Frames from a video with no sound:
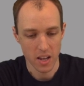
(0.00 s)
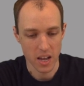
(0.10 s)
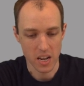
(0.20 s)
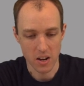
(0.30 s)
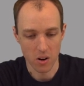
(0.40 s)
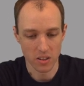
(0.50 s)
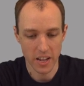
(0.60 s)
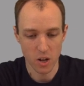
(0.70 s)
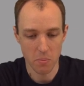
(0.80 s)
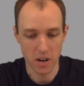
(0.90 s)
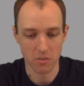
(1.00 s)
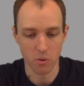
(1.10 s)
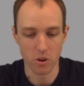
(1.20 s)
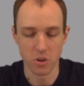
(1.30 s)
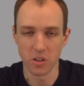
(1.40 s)
And in our Lego
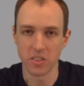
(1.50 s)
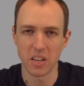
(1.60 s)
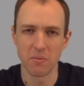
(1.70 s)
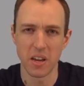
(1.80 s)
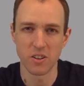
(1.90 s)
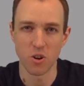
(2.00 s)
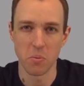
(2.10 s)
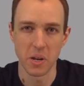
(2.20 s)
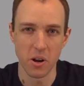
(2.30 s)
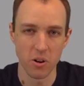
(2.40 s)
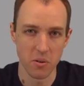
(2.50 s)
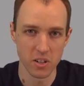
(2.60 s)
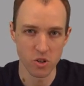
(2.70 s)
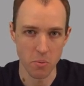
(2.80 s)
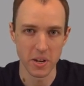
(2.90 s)
metaphor, you can think of that
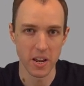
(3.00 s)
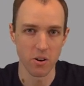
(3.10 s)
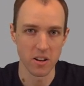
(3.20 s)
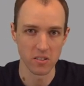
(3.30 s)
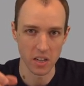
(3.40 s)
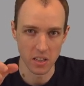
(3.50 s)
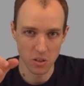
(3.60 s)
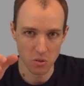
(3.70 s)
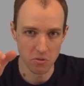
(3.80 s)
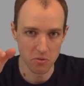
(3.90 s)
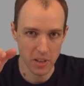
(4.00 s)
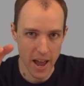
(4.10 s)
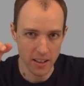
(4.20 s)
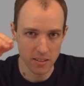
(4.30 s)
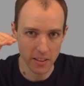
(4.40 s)
terminator, terminator as like a little
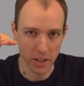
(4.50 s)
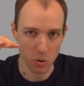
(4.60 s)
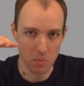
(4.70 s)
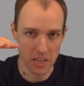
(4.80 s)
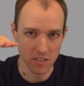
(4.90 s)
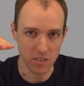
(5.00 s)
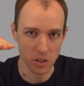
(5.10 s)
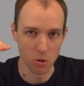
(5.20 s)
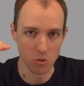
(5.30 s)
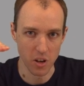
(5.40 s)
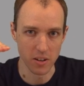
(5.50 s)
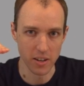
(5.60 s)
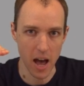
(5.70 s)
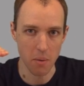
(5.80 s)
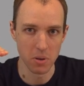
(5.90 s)
flat Lego piece that goes on
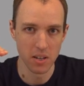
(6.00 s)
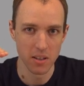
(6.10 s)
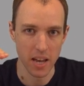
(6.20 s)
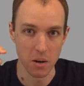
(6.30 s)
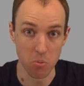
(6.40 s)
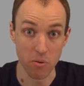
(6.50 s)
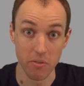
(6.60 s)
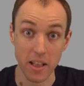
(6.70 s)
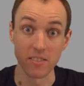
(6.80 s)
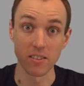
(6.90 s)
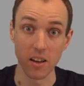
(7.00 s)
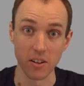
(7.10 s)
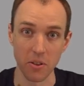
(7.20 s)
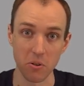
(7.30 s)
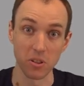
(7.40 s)
top, and it prevents
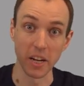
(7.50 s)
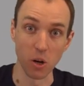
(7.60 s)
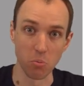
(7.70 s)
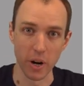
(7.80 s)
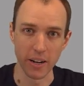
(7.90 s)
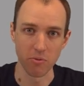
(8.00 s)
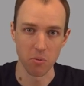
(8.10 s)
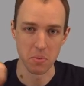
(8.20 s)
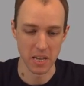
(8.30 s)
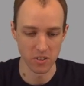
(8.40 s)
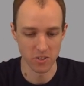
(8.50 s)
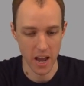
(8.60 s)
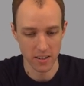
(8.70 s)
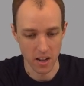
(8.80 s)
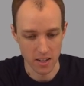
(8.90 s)
another Lego brick from being
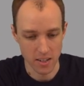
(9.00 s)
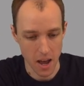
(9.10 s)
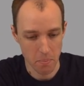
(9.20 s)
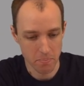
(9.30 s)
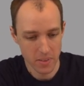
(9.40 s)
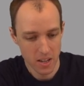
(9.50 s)
stacked on top.